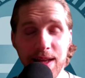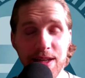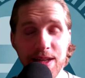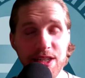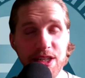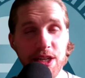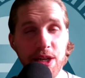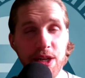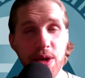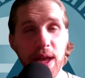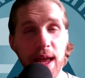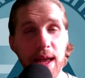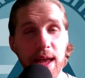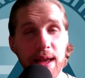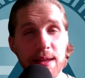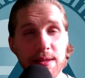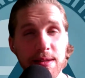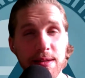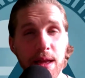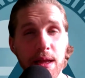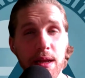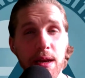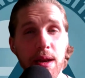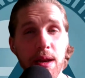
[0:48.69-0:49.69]
And she
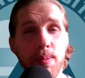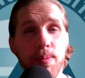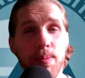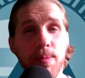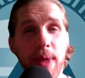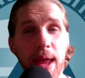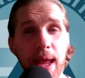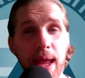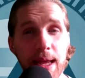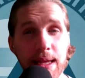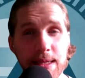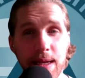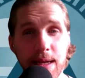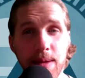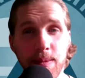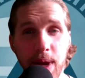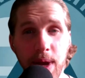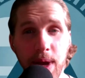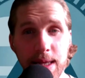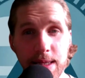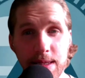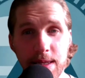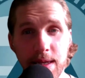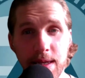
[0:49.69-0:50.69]
has an amazing
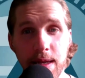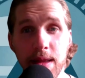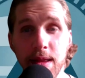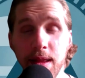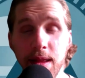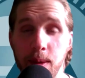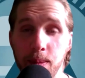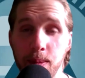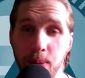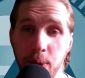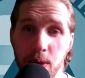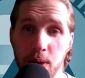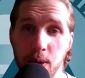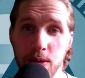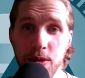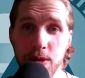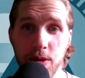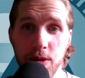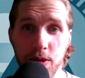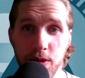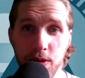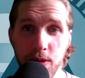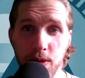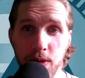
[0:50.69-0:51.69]
mindset that
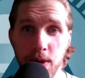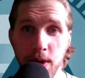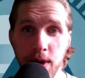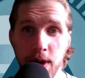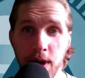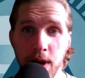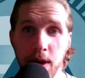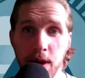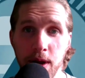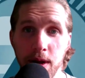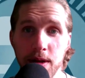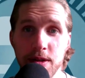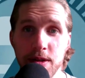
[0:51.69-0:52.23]
pulled her through it.